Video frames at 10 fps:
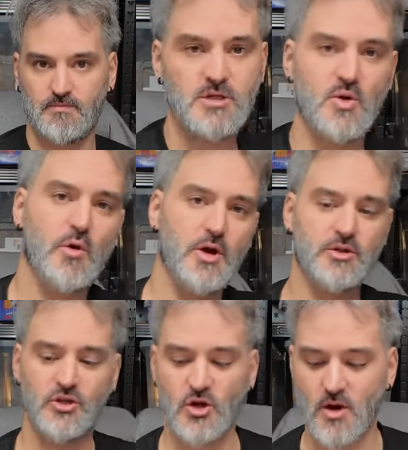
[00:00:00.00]
So what I'll
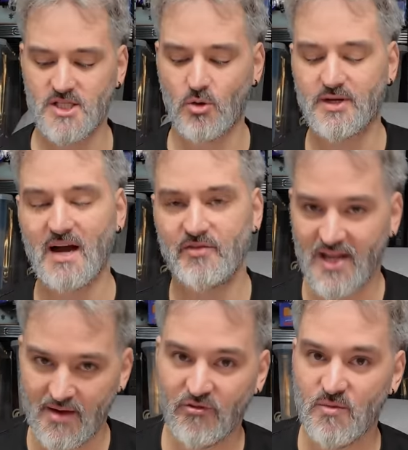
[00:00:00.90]
do is I'll gather
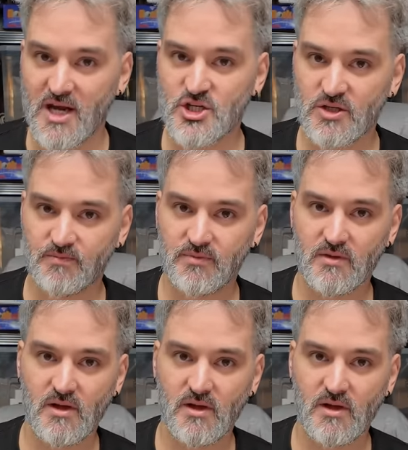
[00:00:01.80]
that information.